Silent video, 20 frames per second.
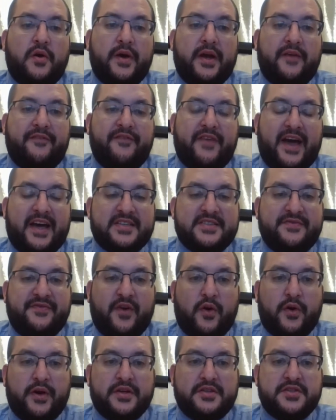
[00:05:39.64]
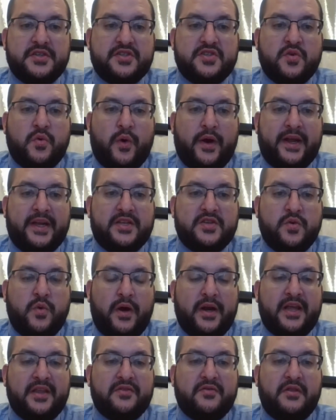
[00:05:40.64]
So if fast forward to
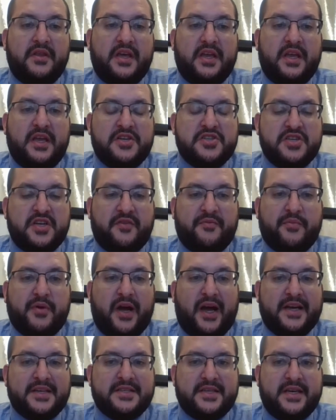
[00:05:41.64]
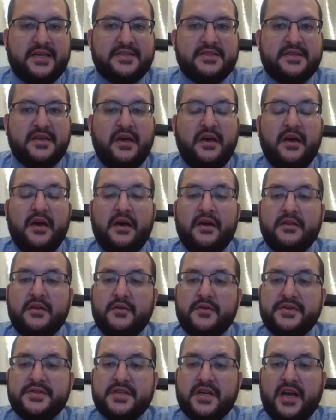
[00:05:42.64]
2020 through the initiative process,
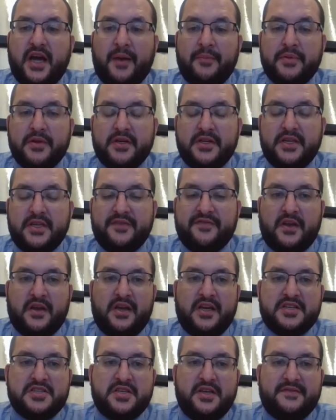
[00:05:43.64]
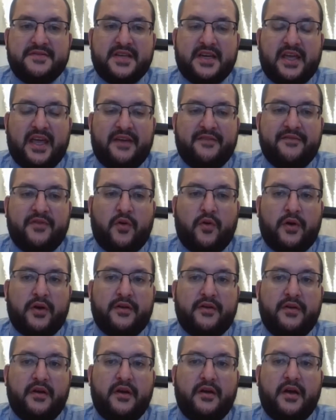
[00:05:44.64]
there was a couple of different initiatives that came
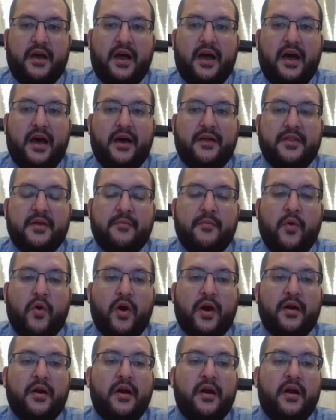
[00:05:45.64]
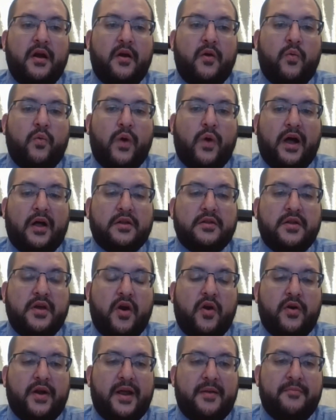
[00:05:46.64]
forward. The more
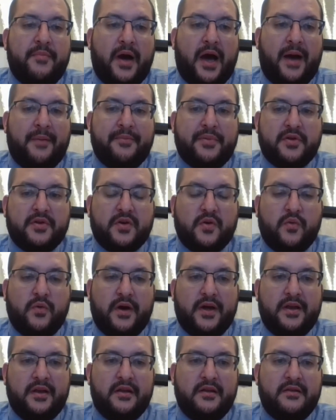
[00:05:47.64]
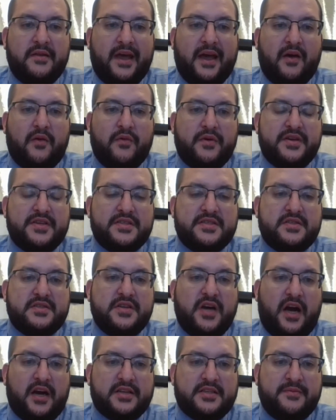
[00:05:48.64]
well-known and popular one that was
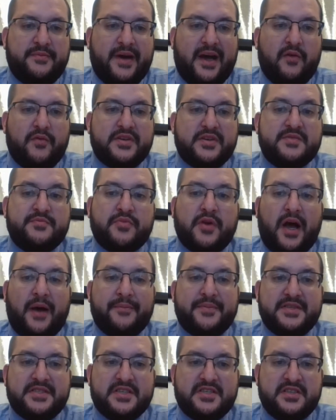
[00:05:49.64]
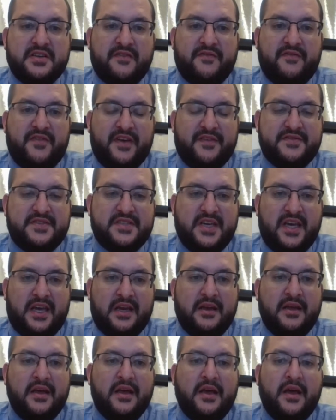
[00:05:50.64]
talked about was Proposition
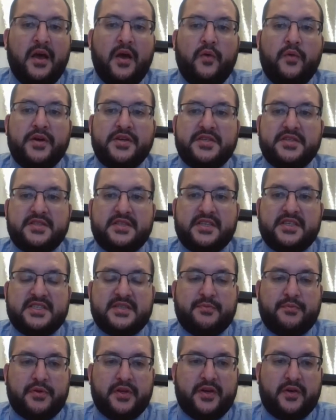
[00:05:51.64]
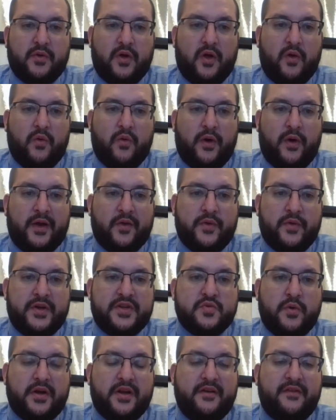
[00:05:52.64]
15, which is the split roll one,
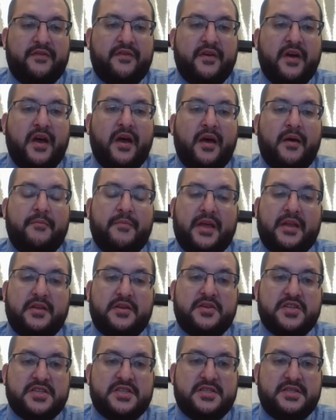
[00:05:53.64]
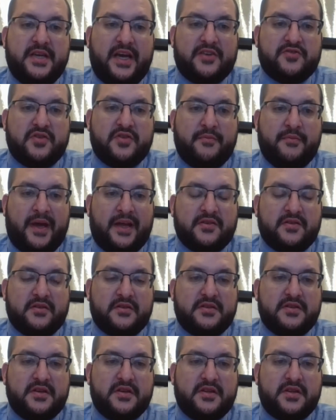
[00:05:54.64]
which would have been just
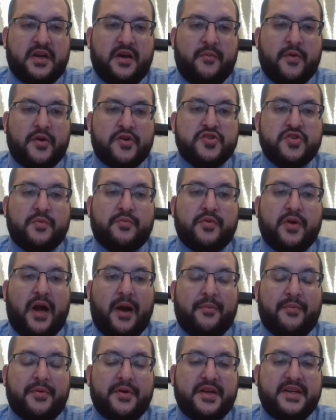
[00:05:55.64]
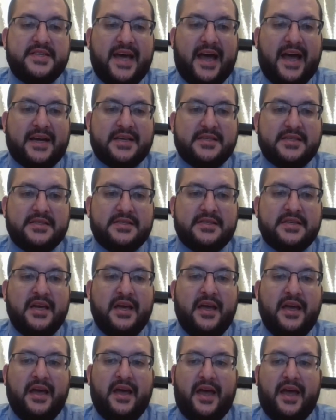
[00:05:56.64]
detrimental to the commercial property taxes
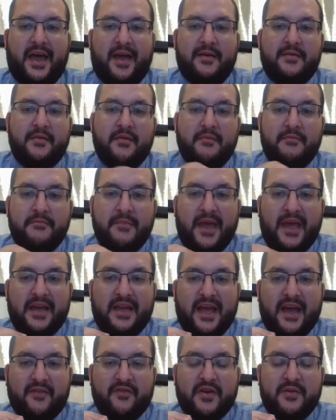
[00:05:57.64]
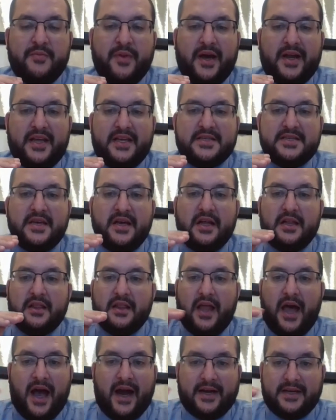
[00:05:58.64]
and made everybody's
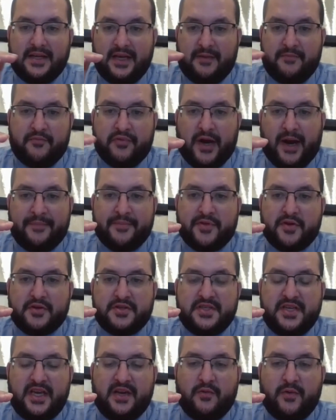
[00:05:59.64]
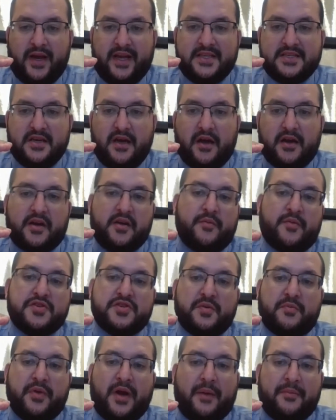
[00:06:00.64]
locked in Prop 13 rates on
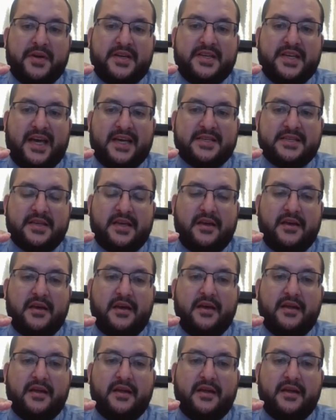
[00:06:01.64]
commercial property tax